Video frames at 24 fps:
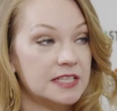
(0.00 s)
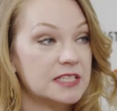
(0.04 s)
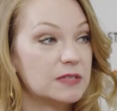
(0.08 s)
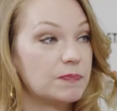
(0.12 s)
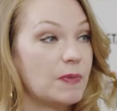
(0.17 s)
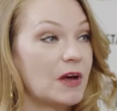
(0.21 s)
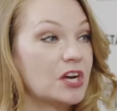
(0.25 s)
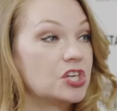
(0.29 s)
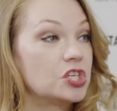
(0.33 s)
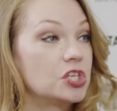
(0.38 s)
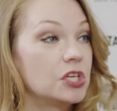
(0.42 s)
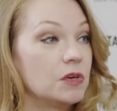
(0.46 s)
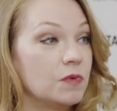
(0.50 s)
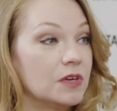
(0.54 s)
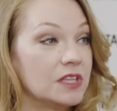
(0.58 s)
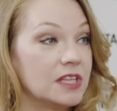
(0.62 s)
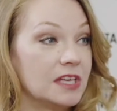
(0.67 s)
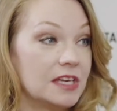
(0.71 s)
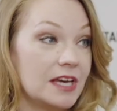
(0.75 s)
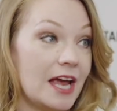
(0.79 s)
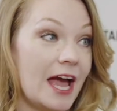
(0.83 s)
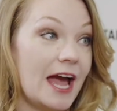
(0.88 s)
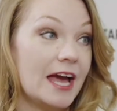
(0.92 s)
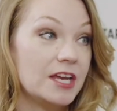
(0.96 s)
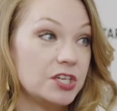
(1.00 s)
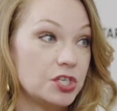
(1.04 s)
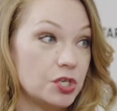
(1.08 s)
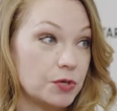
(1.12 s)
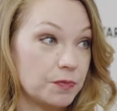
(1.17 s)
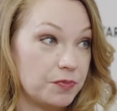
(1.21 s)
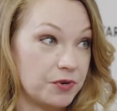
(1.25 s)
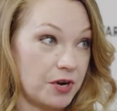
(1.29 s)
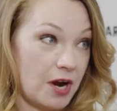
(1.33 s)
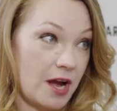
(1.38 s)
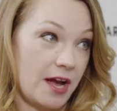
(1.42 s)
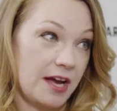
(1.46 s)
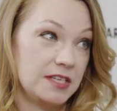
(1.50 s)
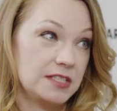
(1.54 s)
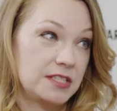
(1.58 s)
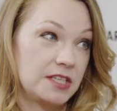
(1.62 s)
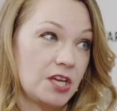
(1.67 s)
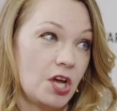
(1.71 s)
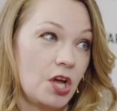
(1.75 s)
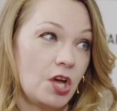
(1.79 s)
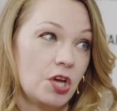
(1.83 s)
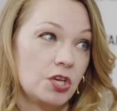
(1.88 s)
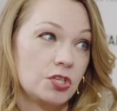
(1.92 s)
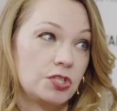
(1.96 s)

especially within enterprise.